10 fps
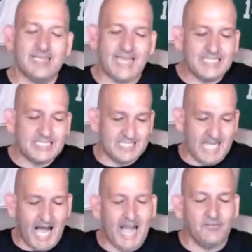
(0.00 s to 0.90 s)
That's
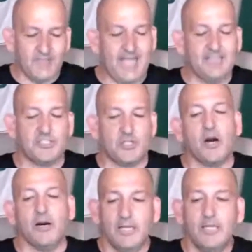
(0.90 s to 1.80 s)
kind of the head
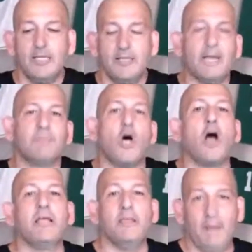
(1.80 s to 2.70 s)
start that I'm
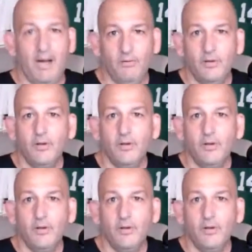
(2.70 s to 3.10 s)
talking about